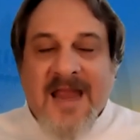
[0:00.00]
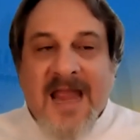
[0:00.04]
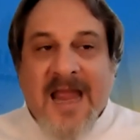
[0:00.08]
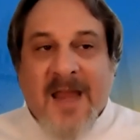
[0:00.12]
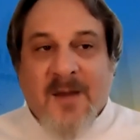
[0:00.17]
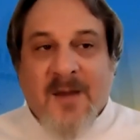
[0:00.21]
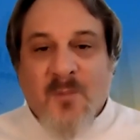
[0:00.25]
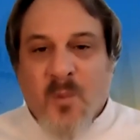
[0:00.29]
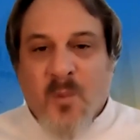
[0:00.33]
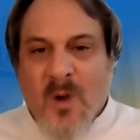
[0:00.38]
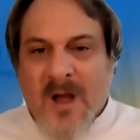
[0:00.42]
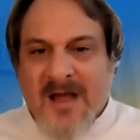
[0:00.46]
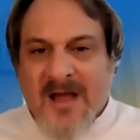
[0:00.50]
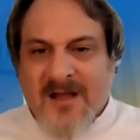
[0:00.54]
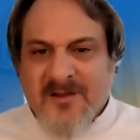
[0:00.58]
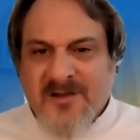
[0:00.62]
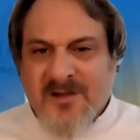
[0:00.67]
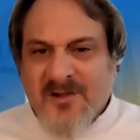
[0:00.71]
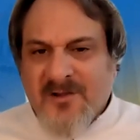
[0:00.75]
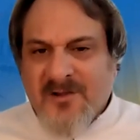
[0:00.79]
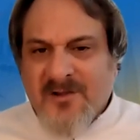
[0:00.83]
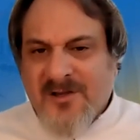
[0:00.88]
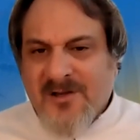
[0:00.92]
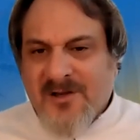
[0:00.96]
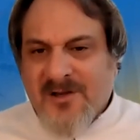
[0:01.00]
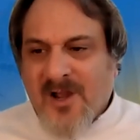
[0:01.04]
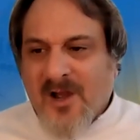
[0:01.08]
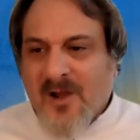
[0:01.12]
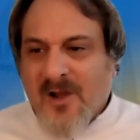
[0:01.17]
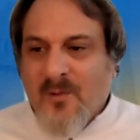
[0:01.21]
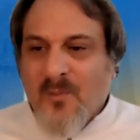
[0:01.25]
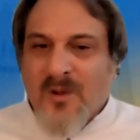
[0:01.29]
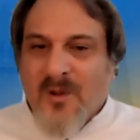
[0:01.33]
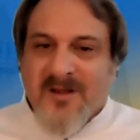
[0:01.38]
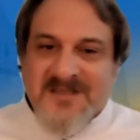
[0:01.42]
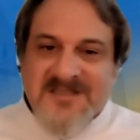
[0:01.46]
And while you
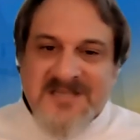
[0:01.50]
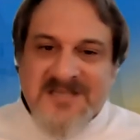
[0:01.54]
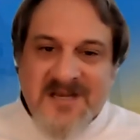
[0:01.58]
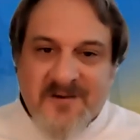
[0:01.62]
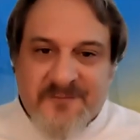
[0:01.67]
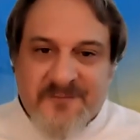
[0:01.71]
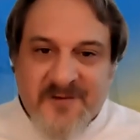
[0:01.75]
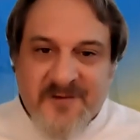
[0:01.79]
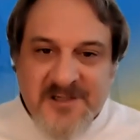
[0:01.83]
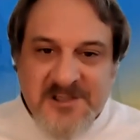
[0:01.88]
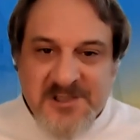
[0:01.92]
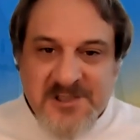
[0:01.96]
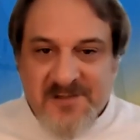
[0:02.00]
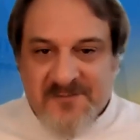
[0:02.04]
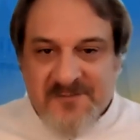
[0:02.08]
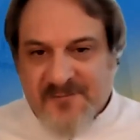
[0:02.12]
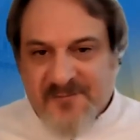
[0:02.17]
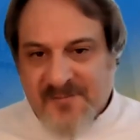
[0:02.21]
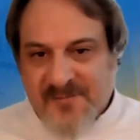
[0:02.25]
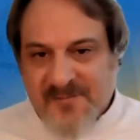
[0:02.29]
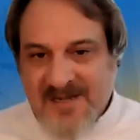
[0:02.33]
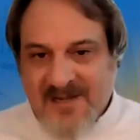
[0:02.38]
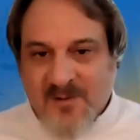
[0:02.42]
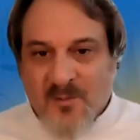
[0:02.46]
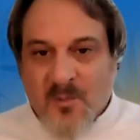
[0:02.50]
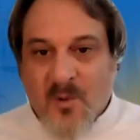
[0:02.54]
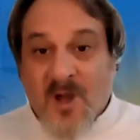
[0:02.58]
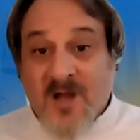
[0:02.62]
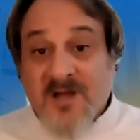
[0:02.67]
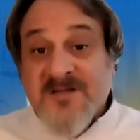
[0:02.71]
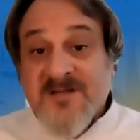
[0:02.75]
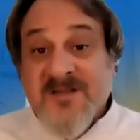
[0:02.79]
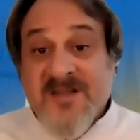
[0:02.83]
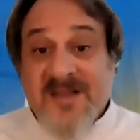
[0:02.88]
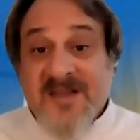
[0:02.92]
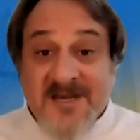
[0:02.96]
go, well, it's inefficient for me to
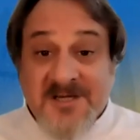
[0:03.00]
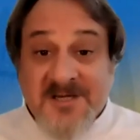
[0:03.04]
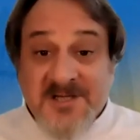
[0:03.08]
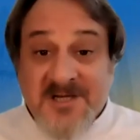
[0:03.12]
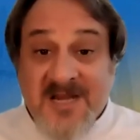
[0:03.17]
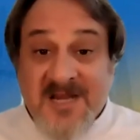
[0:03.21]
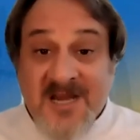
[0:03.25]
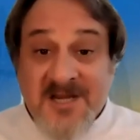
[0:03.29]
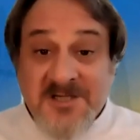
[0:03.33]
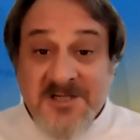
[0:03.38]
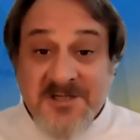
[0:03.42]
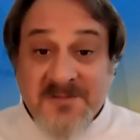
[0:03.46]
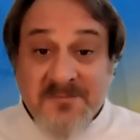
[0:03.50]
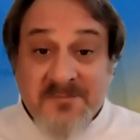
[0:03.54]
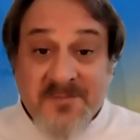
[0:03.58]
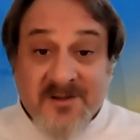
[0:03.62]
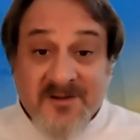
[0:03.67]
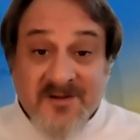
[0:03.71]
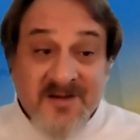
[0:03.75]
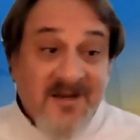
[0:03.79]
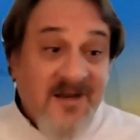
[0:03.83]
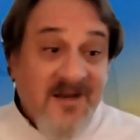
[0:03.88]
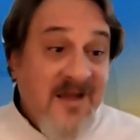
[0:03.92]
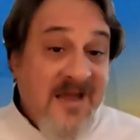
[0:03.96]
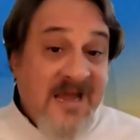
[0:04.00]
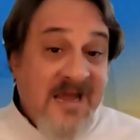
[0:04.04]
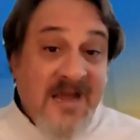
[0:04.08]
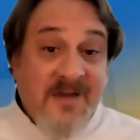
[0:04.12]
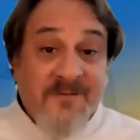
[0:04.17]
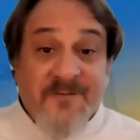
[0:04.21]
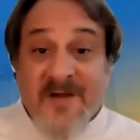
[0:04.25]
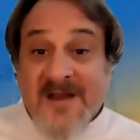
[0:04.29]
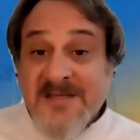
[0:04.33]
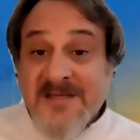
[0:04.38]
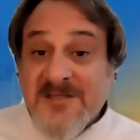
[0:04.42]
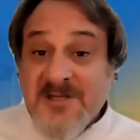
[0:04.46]
walk to the education building.
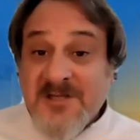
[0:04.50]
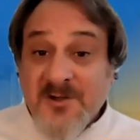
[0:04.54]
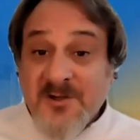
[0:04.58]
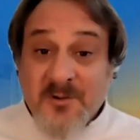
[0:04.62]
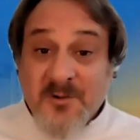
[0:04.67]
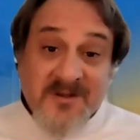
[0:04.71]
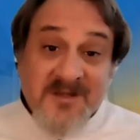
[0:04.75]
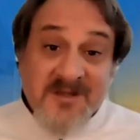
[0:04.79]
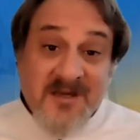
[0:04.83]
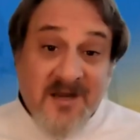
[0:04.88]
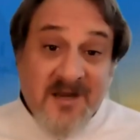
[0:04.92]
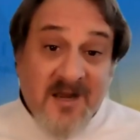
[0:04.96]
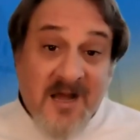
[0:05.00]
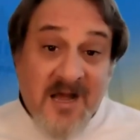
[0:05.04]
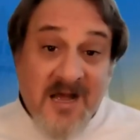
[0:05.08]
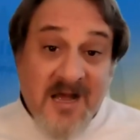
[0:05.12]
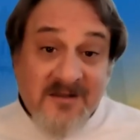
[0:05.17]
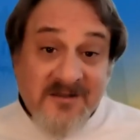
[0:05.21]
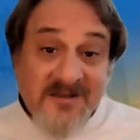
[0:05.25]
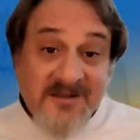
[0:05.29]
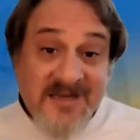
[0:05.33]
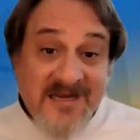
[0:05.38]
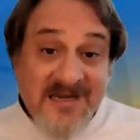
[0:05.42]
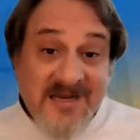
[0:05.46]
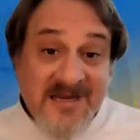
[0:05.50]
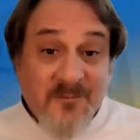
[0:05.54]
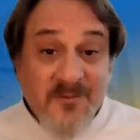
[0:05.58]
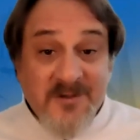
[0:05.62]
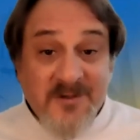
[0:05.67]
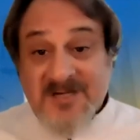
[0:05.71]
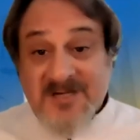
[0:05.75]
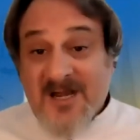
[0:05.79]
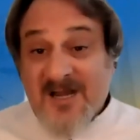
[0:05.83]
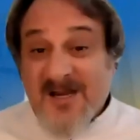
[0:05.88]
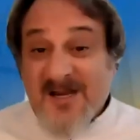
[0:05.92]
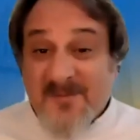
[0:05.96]
If I do it with a colleague and we
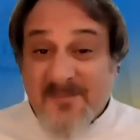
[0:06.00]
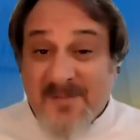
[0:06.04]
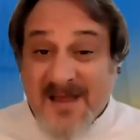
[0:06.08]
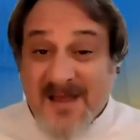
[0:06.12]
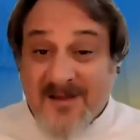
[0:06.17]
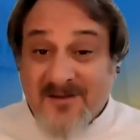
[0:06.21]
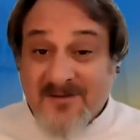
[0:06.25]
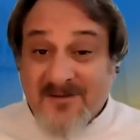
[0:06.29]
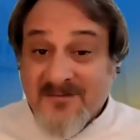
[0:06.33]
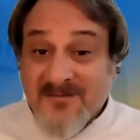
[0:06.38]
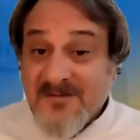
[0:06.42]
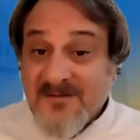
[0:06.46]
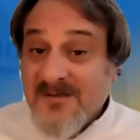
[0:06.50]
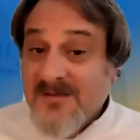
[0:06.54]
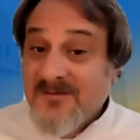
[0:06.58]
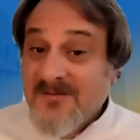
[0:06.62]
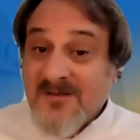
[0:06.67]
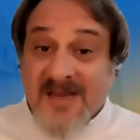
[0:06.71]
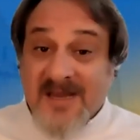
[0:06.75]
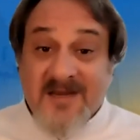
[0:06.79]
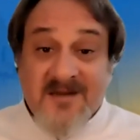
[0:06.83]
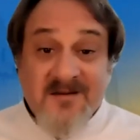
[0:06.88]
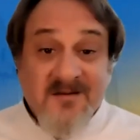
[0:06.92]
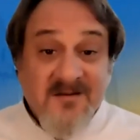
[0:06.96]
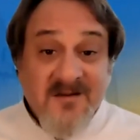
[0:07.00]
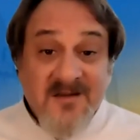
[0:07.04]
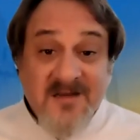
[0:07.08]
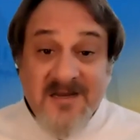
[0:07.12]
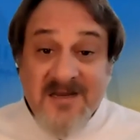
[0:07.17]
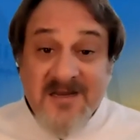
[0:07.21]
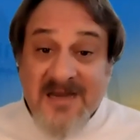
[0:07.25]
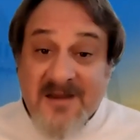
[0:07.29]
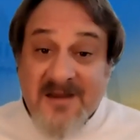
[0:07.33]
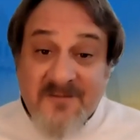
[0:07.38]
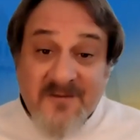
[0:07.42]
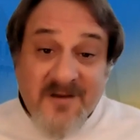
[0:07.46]
talk about,
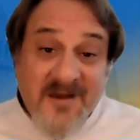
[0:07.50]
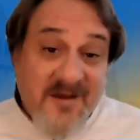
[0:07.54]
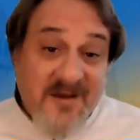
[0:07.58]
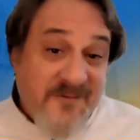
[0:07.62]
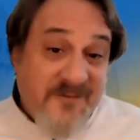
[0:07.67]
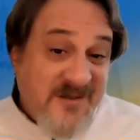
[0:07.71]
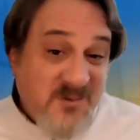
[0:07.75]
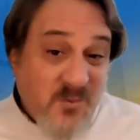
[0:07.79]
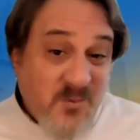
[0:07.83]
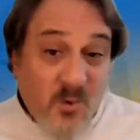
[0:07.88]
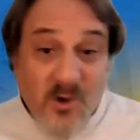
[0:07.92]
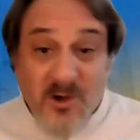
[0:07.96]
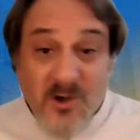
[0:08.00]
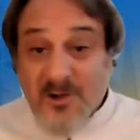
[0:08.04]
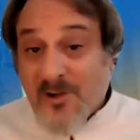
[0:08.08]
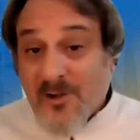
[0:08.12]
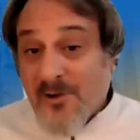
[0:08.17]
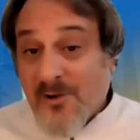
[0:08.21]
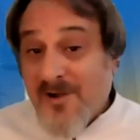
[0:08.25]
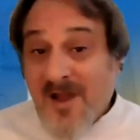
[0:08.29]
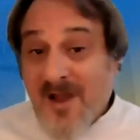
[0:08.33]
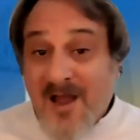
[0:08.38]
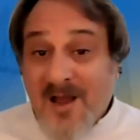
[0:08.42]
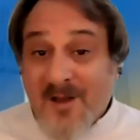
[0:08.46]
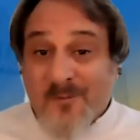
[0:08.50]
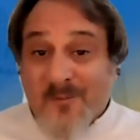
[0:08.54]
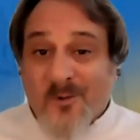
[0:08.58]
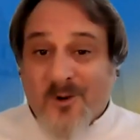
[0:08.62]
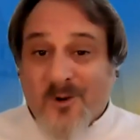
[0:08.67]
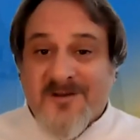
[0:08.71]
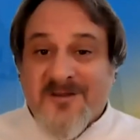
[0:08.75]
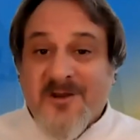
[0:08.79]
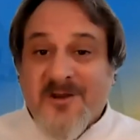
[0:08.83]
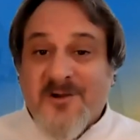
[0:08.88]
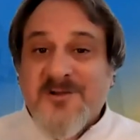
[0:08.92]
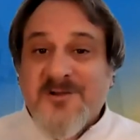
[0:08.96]
even if it's work or not
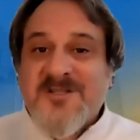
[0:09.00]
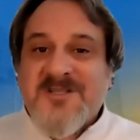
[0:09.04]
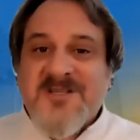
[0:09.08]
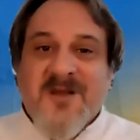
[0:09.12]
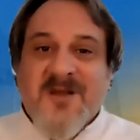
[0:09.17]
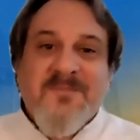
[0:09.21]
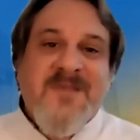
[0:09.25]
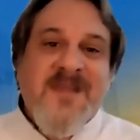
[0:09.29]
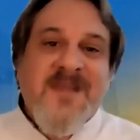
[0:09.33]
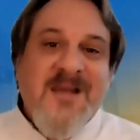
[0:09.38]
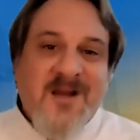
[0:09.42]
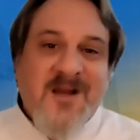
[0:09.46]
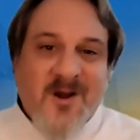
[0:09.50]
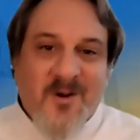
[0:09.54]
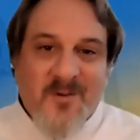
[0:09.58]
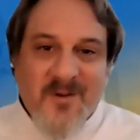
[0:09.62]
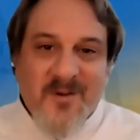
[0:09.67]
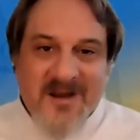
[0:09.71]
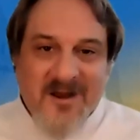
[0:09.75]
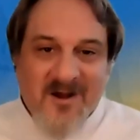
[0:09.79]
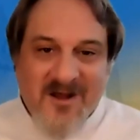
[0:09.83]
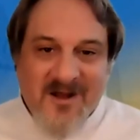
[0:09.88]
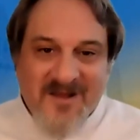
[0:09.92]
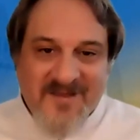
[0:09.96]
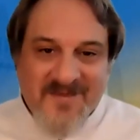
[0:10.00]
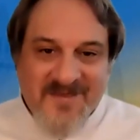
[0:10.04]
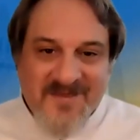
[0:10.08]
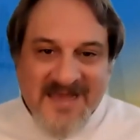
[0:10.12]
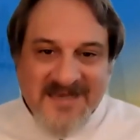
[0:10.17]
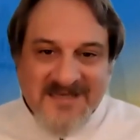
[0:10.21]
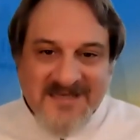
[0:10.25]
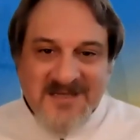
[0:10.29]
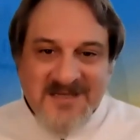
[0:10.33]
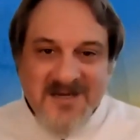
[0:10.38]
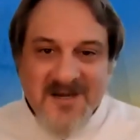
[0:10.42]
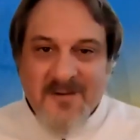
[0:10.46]
work, there's something going on
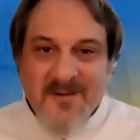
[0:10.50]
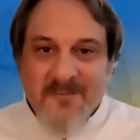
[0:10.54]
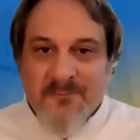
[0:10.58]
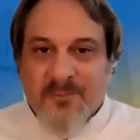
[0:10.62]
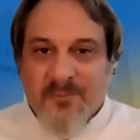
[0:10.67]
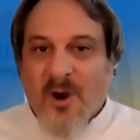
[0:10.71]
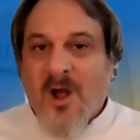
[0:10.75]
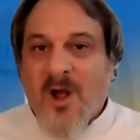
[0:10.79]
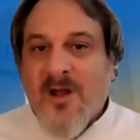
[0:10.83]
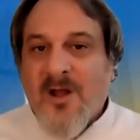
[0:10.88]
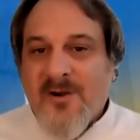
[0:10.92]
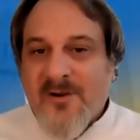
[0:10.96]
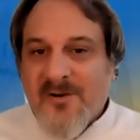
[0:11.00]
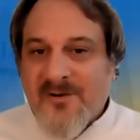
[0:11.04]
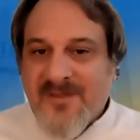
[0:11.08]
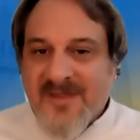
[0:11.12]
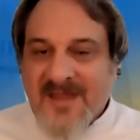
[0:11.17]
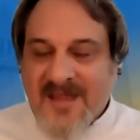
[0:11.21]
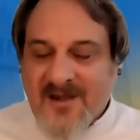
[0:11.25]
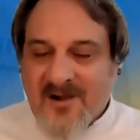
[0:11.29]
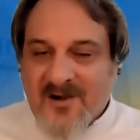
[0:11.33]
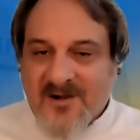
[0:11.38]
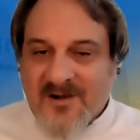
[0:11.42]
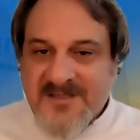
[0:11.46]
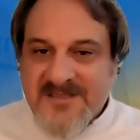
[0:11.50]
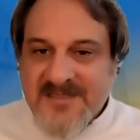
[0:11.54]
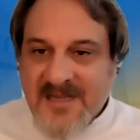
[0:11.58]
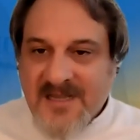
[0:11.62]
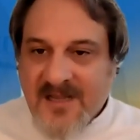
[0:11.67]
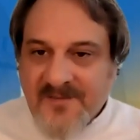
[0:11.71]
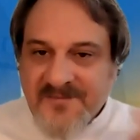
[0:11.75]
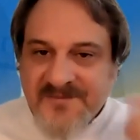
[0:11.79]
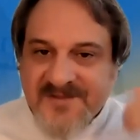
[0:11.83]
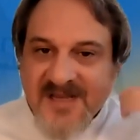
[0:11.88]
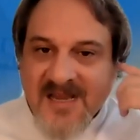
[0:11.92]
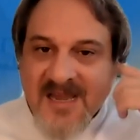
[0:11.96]
that's broader than
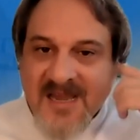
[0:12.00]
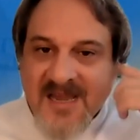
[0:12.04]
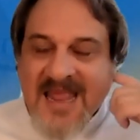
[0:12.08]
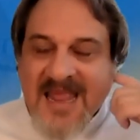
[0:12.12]
ourselves.